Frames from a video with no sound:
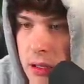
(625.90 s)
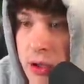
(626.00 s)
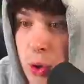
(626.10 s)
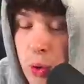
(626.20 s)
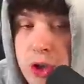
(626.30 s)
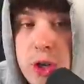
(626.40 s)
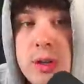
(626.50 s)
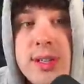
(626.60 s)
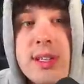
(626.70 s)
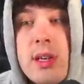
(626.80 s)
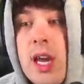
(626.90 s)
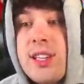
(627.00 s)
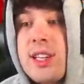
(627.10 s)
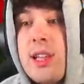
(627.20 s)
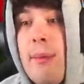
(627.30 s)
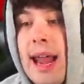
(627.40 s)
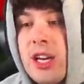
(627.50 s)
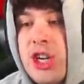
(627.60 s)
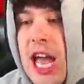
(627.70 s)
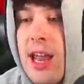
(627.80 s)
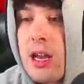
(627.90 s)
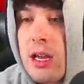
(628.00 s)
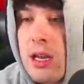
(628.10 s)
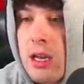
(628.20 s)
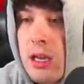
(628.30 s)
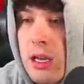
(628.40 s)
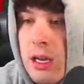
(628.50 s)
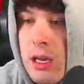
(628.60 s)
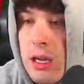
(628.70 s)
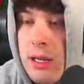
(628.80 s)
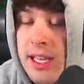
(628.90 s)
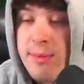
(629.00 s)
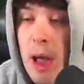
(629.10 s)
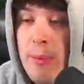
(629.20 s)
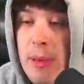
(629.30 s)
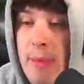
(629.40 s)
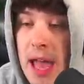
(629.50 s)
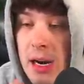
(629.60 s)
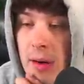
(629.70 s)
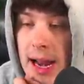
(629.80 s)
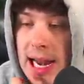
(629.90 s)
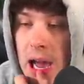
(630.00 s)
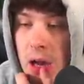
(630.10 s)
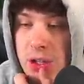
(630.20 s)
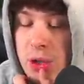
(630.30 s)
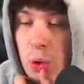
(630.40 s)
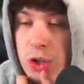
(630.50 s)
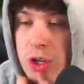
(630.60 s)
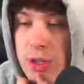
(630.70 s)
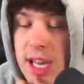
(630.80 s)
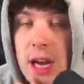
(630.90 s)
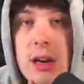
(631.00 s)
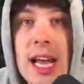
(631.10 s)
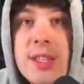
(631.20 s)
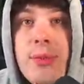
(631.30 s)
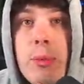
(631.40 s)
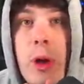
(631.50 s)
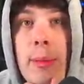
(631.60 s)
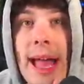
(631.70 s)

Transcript: School shoes? Is this the meta, chat? This might be meta right now. School shoes at your next football